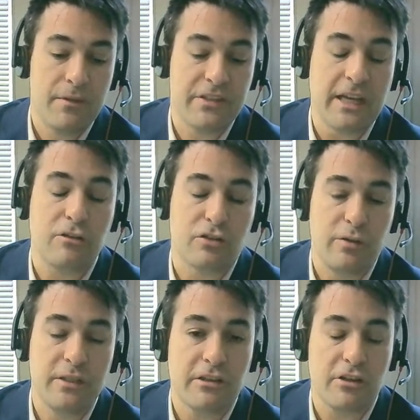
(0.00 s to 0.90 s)
sectors
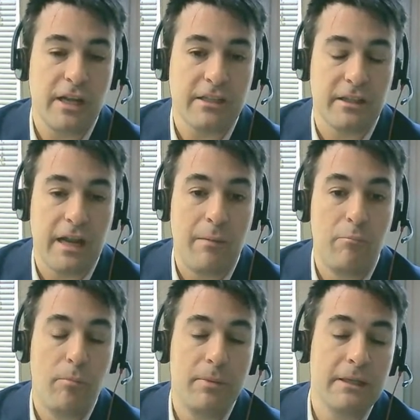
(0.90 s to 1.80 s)
are interconnected, and
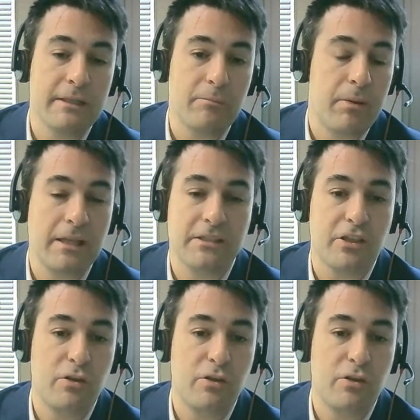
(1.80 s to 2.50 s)
mobility plays